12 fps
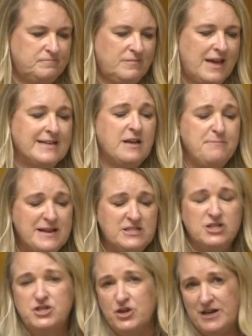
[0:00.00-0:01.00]
As I
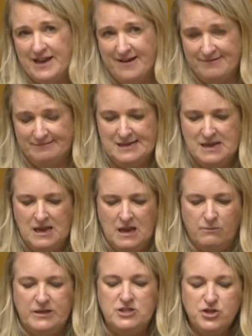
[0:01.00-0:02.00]
mentioned earlier,
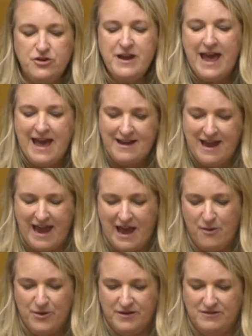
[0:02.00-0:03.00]
when John
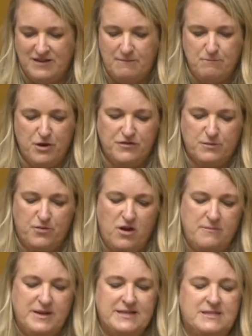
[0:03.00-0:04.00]
Howard, then both the
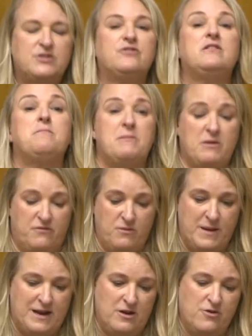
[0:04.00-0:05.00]
Prime Minister and the Member for
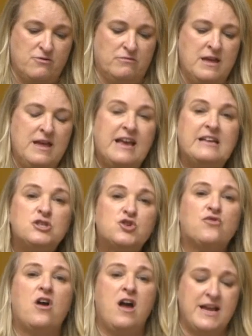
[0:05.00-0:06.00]
Bennelong,
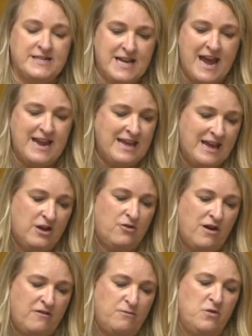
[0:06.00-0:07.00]
enshrined 80
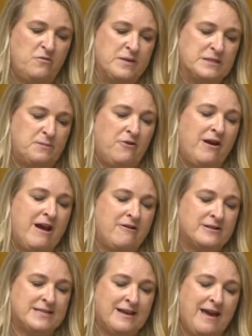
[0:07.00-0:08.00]
aircraft movements per hour
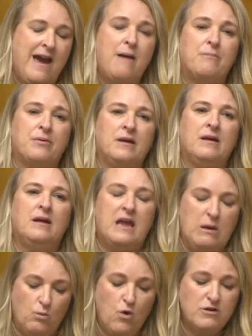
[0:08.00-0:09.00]
as a cap,
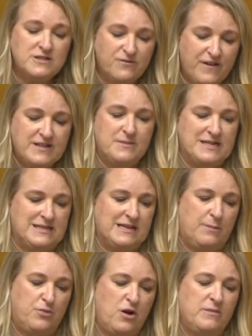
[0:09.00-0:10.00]
it was fundamentally
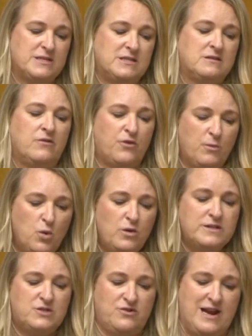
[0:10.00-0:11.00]
a promise from all
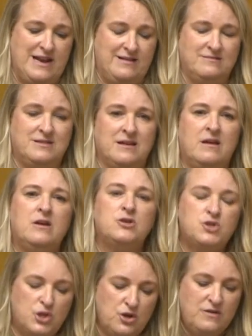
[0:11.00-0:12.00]
Australians
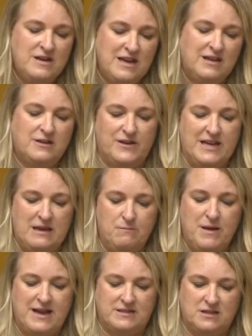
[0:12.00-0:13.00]
to the negatively
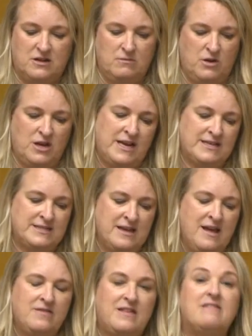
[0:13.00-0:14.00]
impacted communities
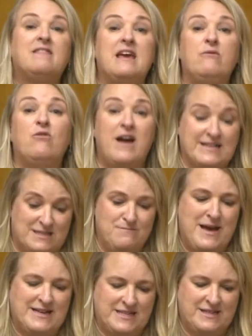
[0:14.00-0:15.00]
that their rights
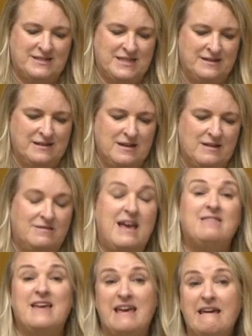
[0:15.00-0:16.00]
mattered,
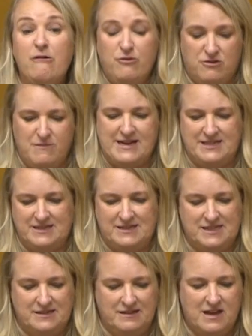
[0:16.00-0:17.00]
that their health mattered,
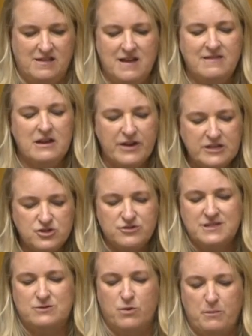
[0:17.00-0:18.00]
and that their
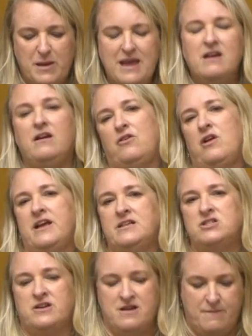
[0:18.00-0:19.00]
interests were being
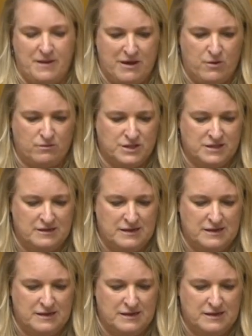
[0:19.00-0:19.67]
acknowledged and upheld.